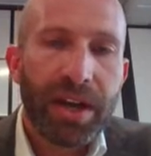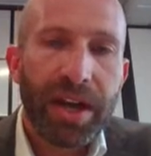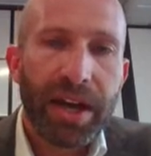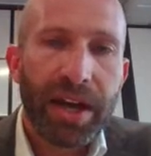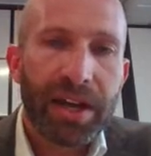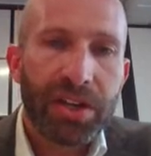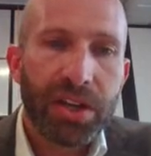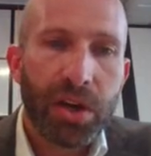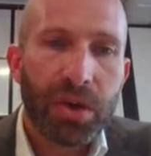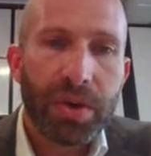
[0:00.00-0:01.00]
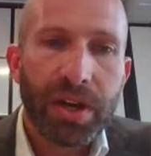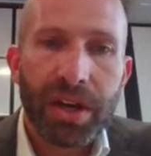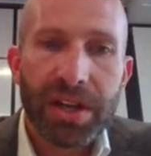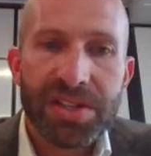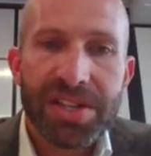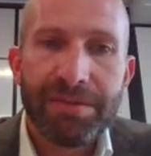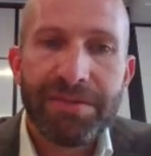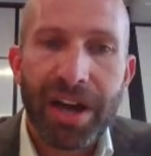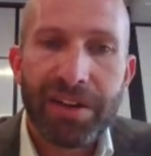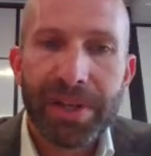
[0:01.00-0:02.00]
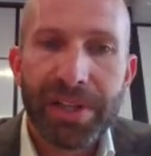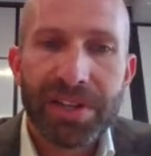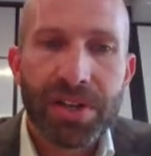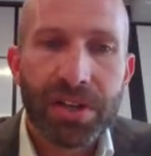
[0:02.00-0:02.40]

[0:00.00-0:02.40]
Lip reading: some $5 billion